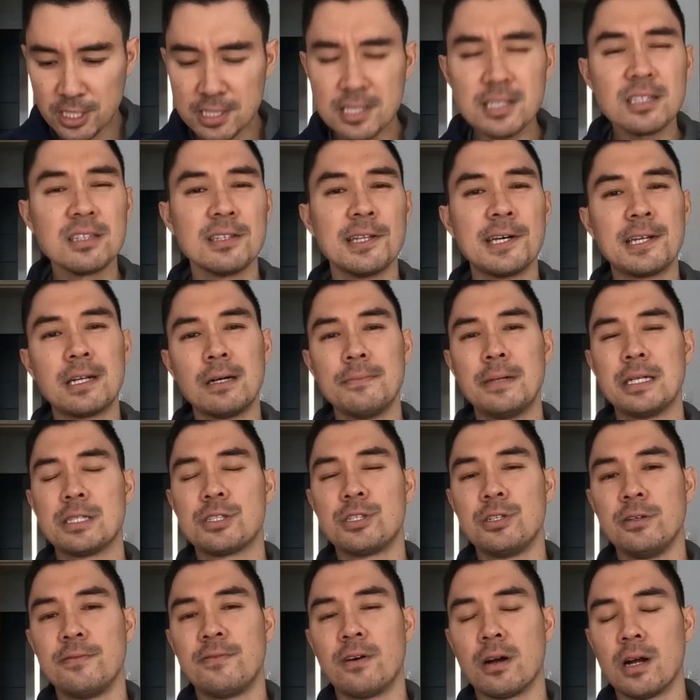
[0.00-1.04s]
just a little bit
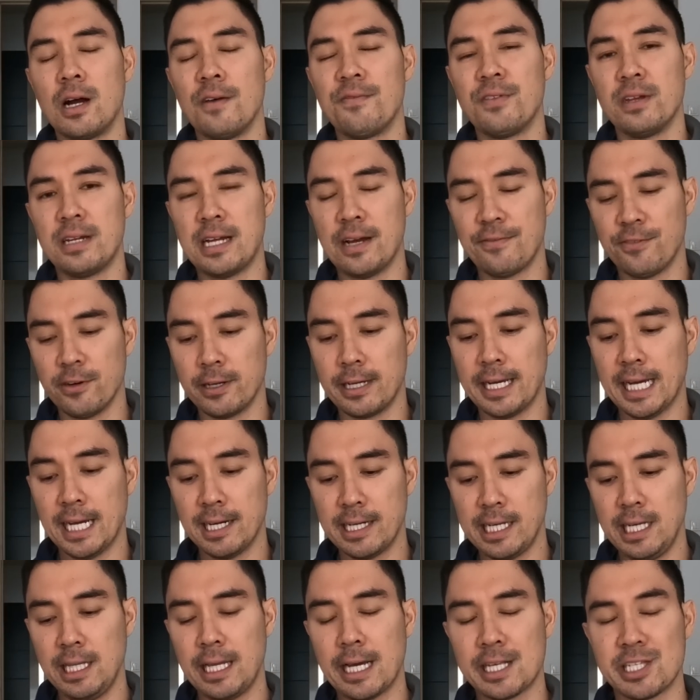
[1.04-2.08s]
too far off the net for Garrett.
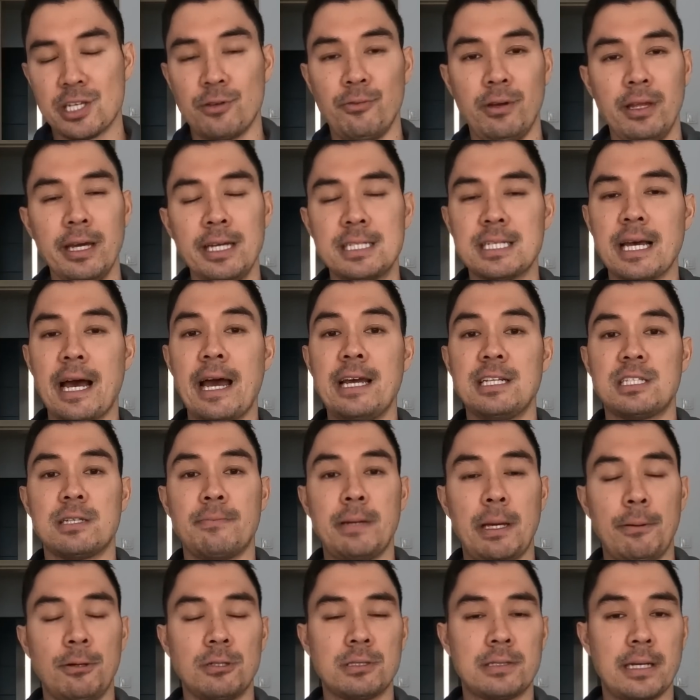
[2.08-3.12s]
He likes it really tight to be
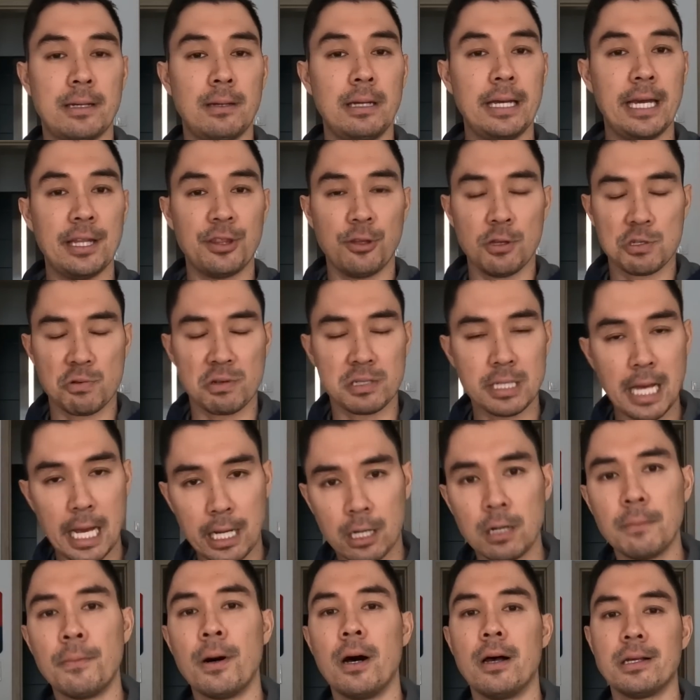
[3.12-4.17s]
able to hit those
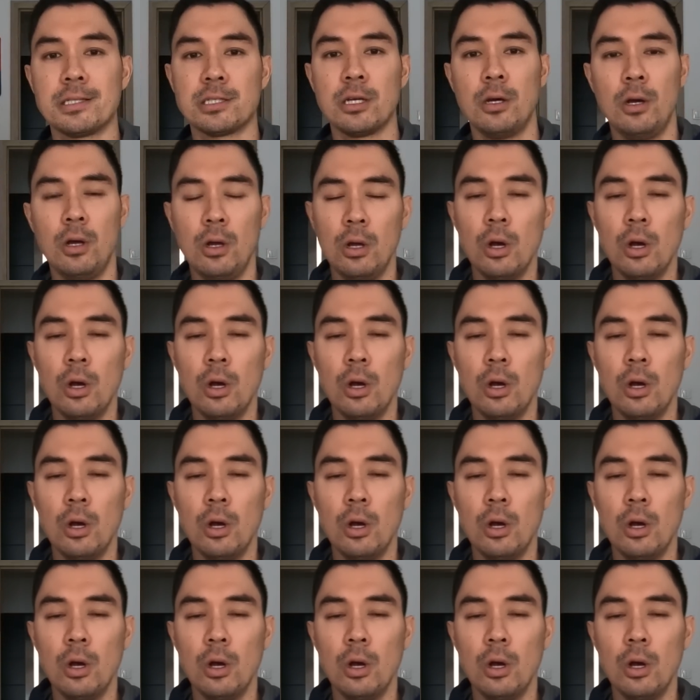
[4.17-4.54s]
recycle balls